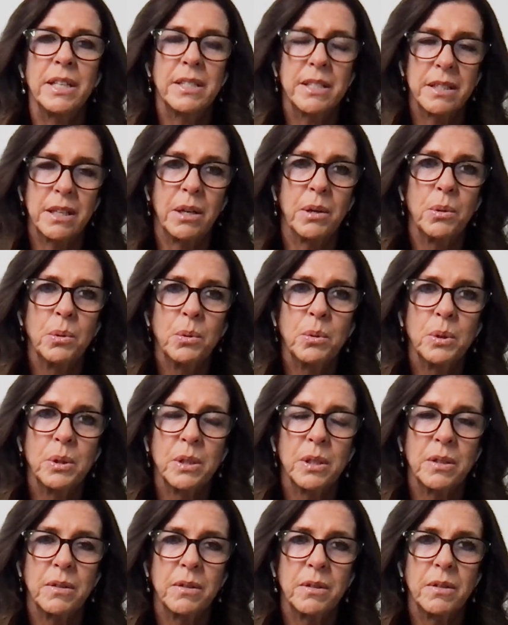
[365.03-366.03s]
skills
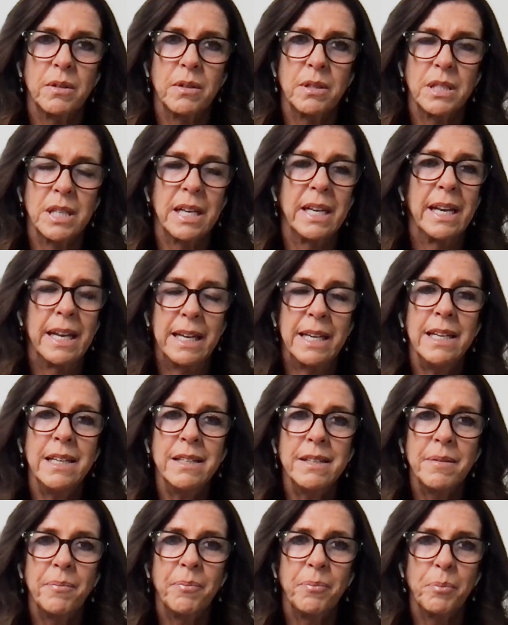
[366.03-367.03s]
to lead,